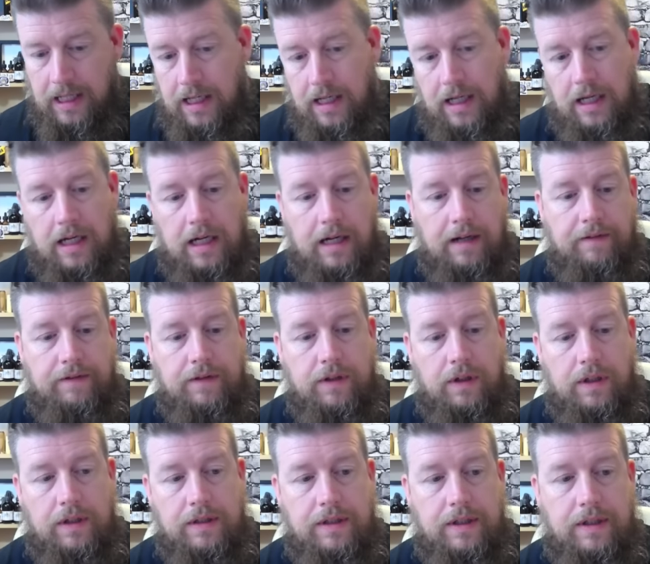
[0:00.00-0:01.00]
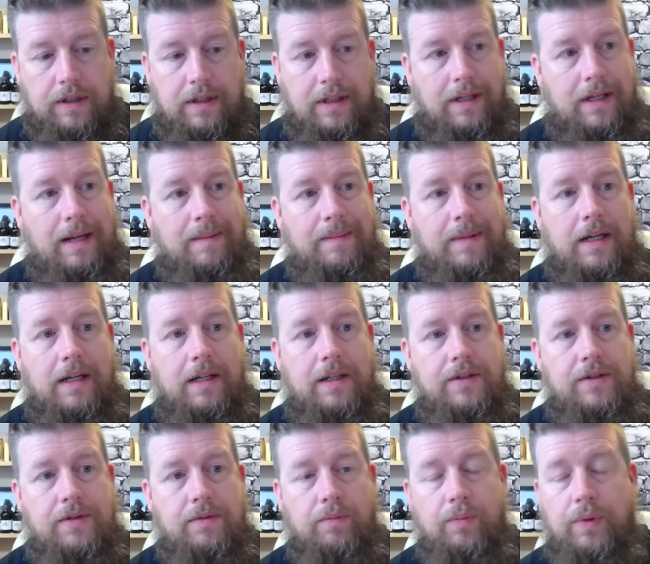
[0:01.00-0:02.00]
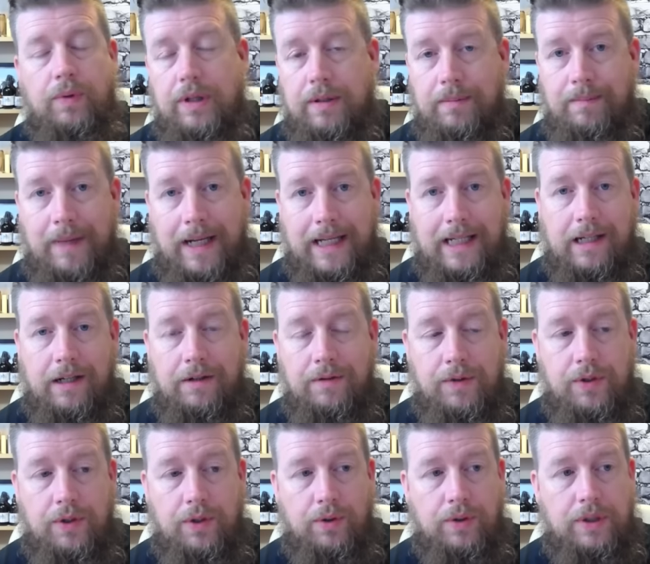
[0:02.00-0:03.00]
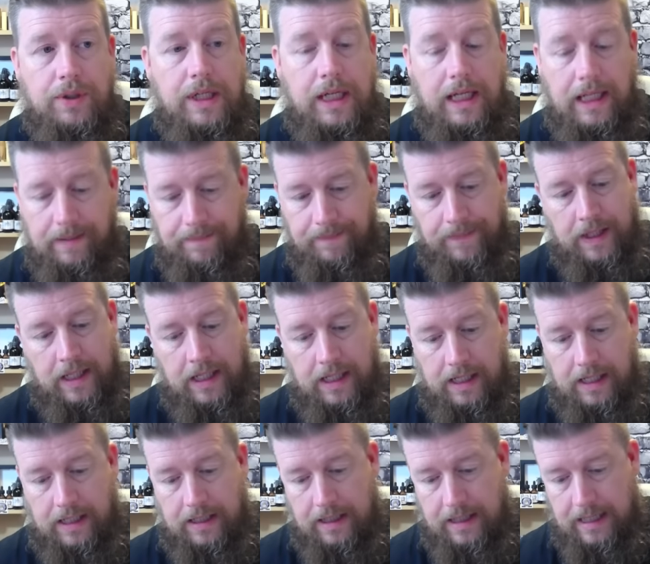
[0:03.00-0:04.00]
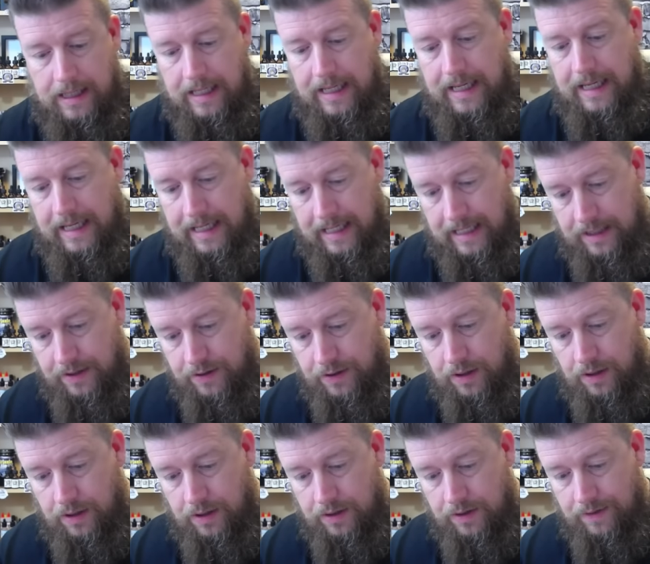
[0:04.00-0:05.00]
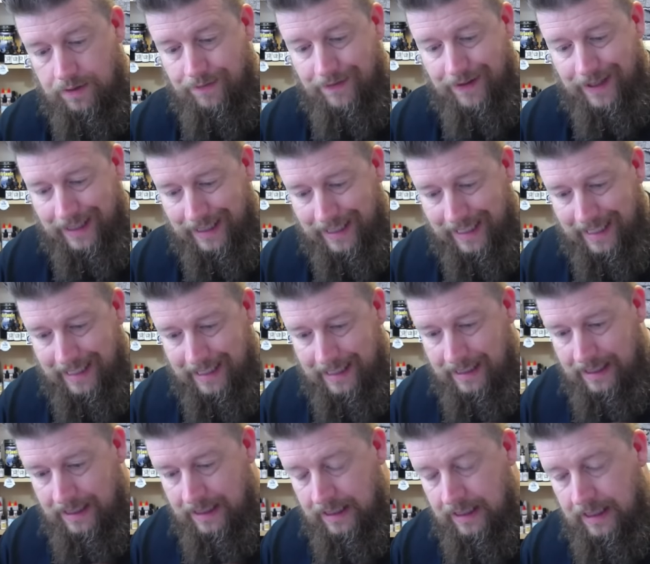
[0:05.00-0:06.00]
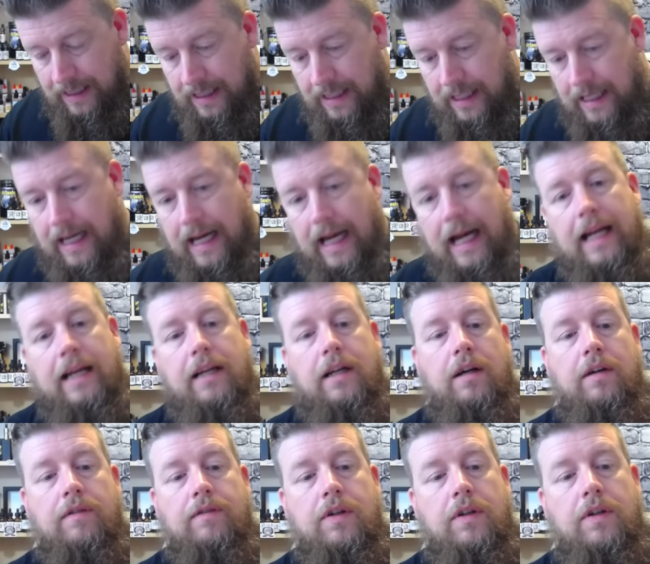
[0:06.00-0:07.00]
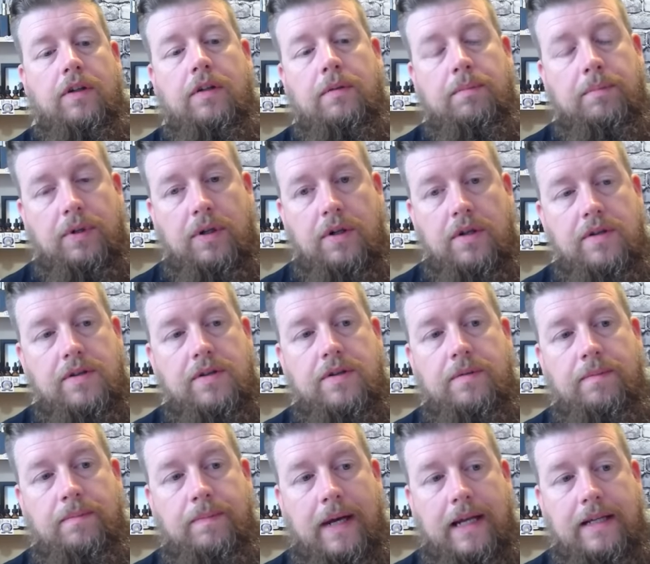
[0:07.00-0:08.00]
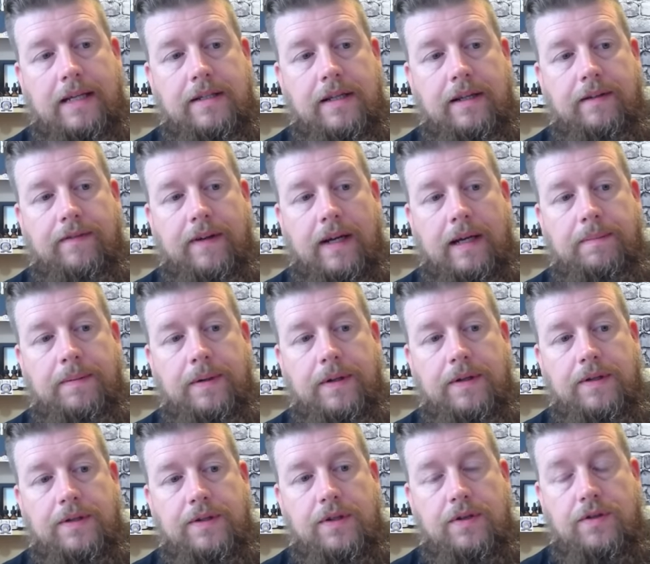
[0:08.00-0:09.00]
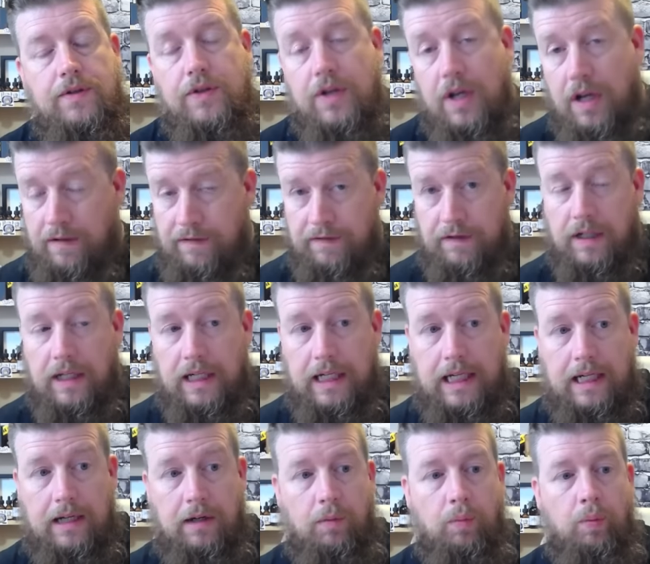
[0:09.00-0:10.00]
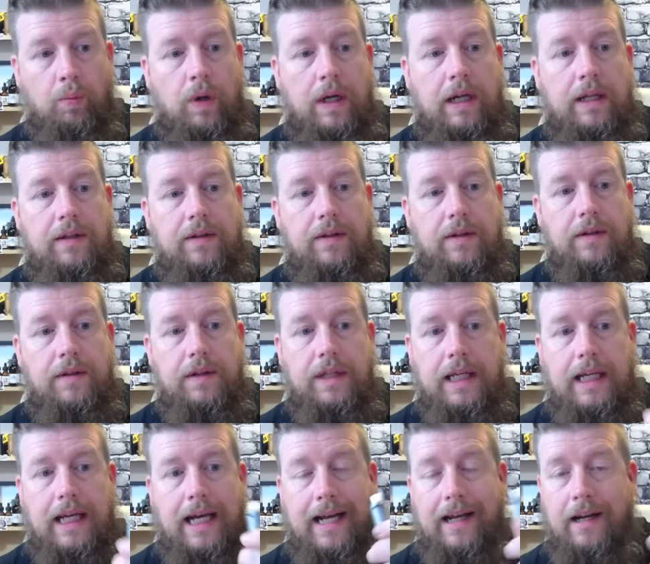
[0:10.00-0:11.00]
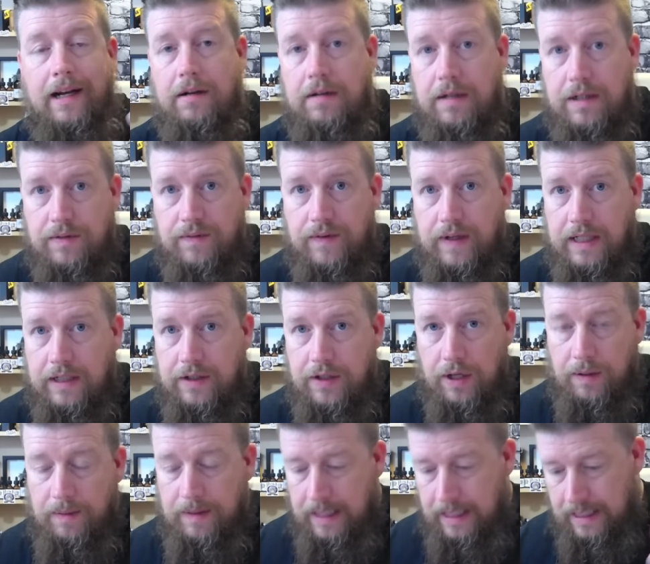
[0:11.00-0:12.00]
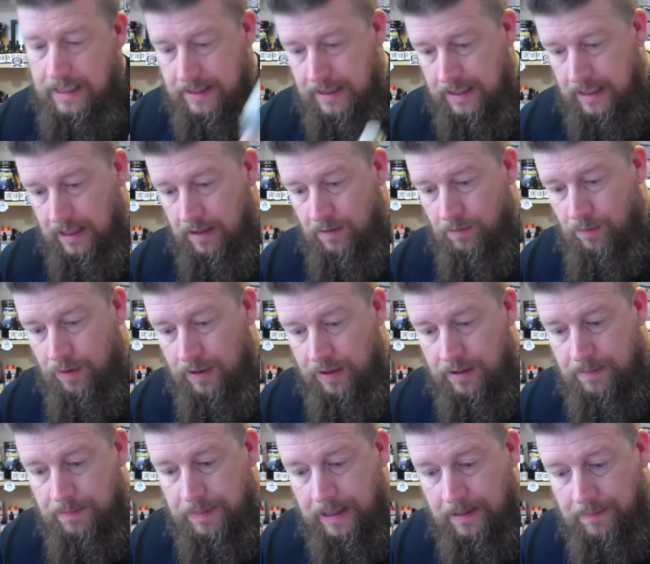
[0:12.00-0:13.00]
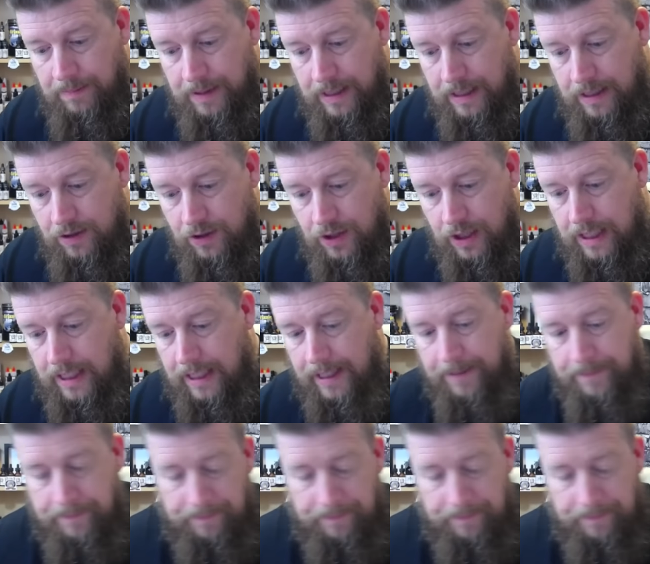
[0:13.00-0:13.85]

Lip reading: I've got the Limitless with the Mako Shorty, and that has got Valhalla. And I've got the Bronze Bay City Vapors Surf Rider with the Aeolus V2 in it with the PB&J.